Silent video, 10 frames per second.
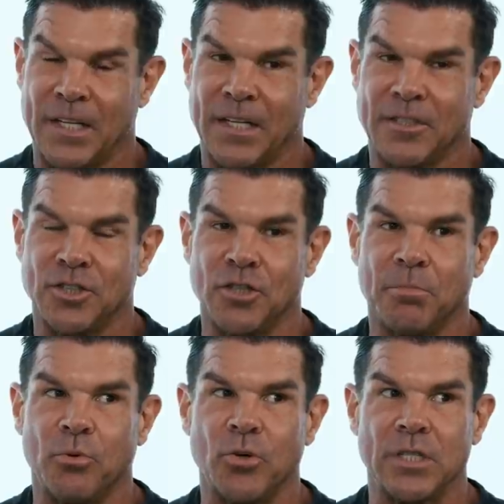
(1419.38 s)
Yeah, to
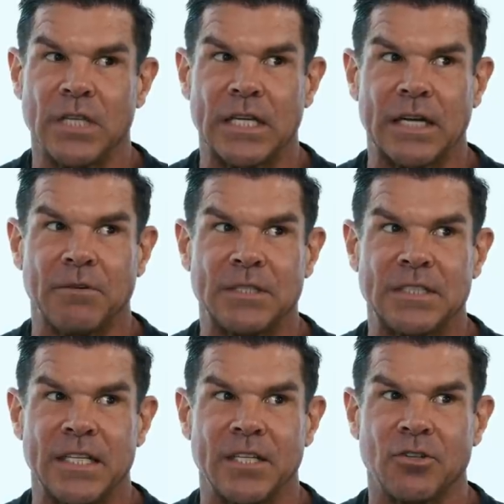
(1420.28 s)
your point, like I was
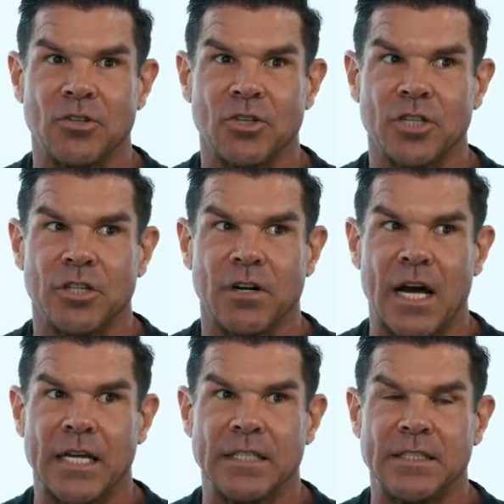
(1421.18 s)
saying earlier,
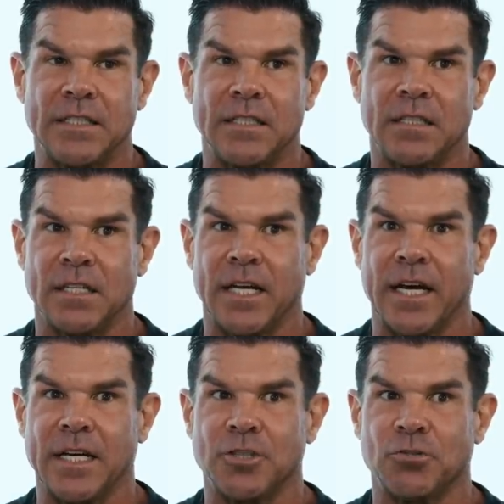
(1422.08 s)
I didn't think I
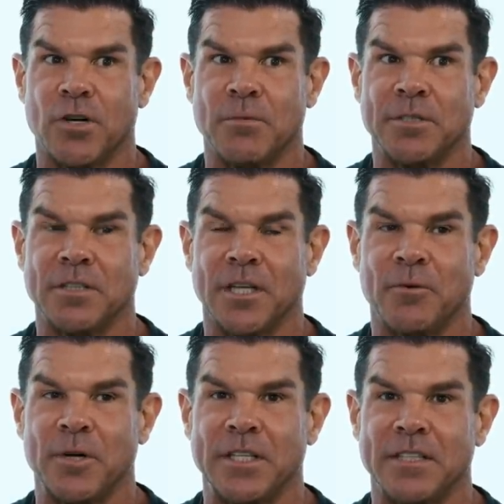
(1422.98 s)
had trauma until I
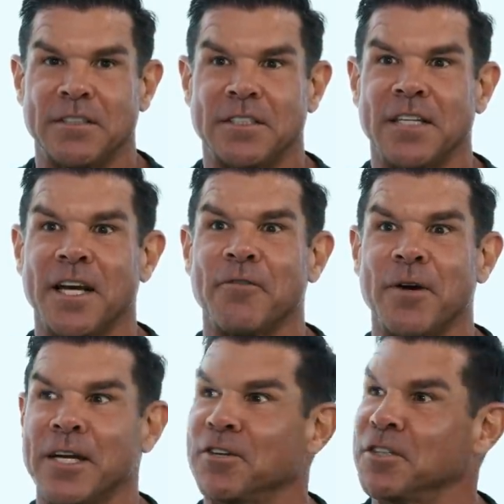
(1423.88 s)
went there and started
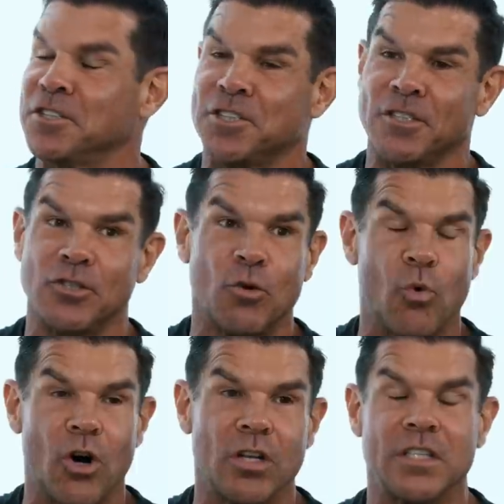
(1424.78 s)
writing all the shit on the
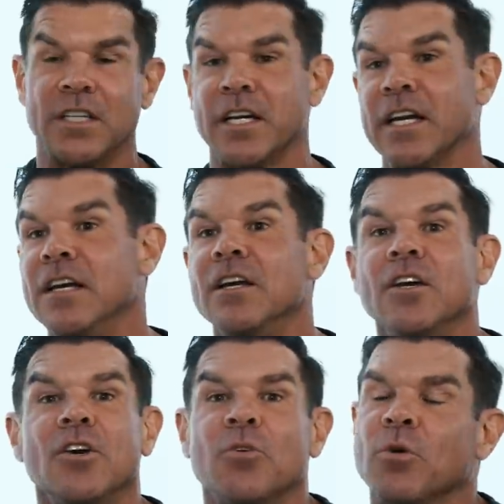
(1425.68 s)
wall. And they're like,
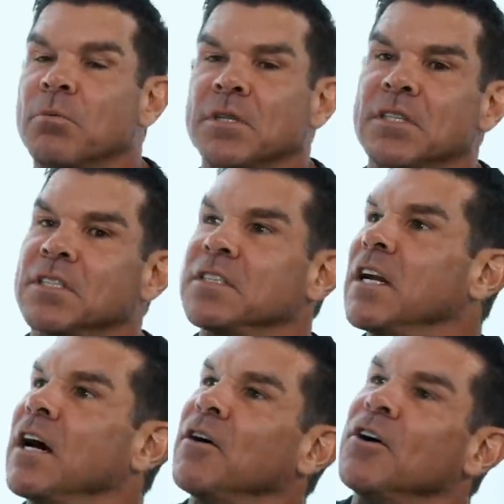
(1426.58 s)
what about this?
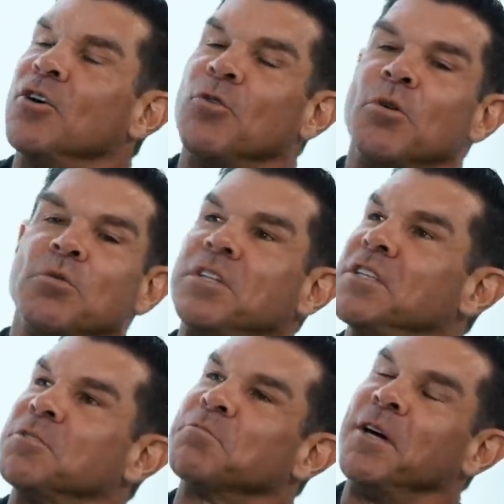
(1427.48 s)
And how, what would this